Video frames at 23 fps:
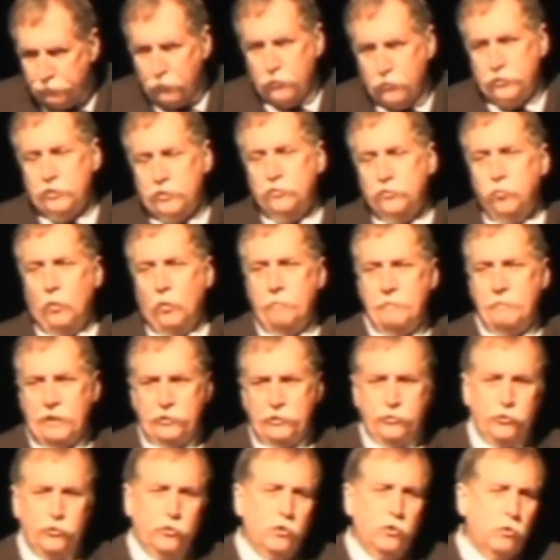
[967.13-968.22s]
First, it's what
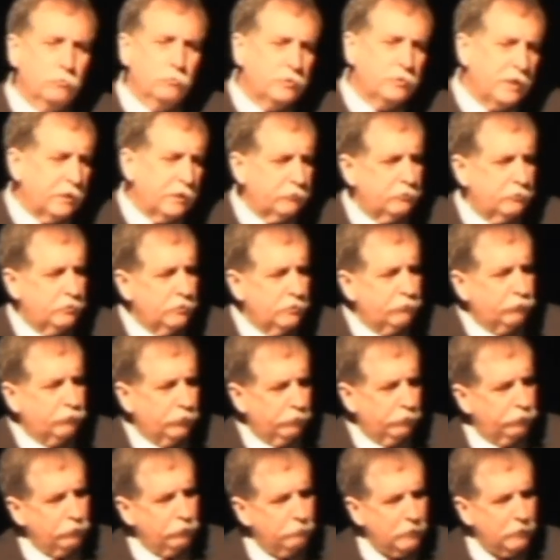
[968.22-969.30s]
makes your hometown
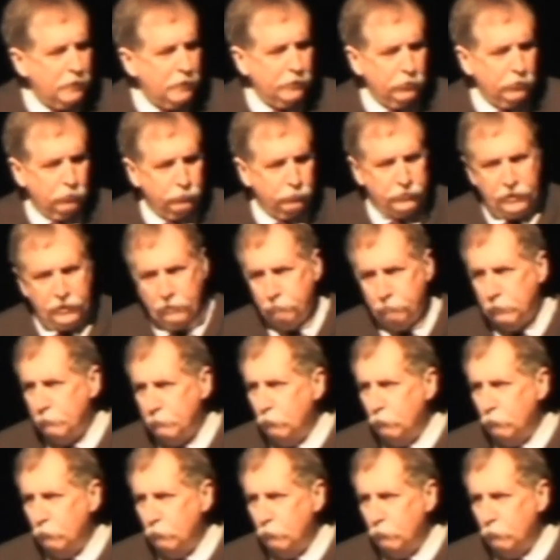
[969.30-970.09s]
different from my hometown.